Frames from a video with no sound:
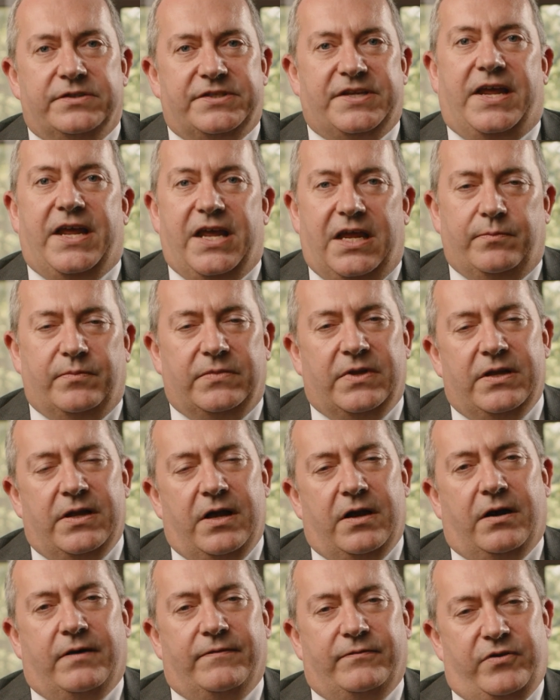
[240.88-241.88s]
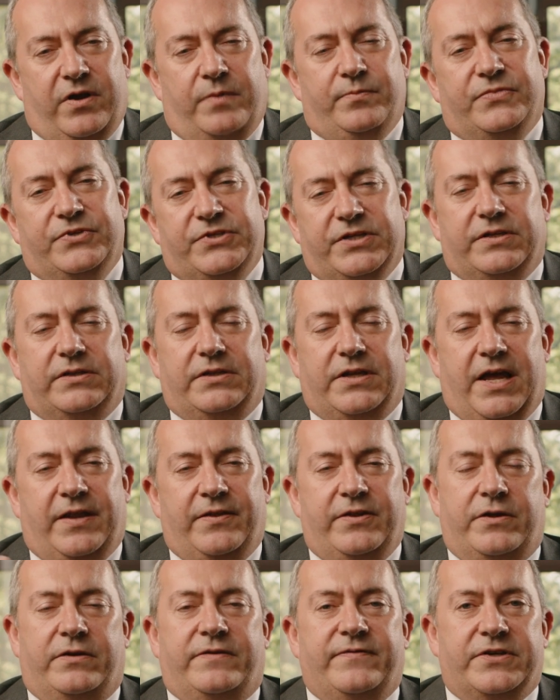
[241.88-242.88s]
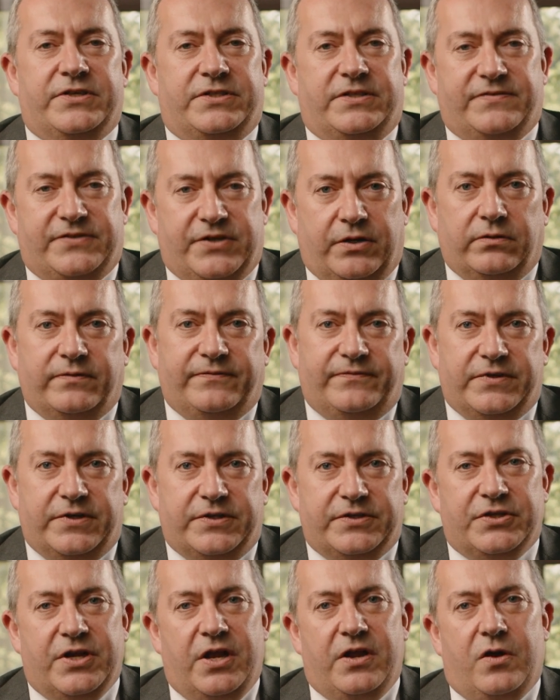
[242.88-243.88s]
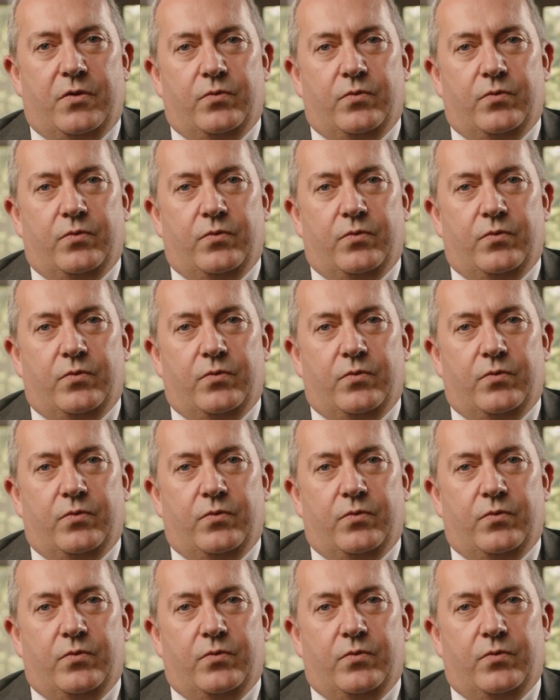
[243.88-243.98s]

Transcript: team of Crimson and the University of Salford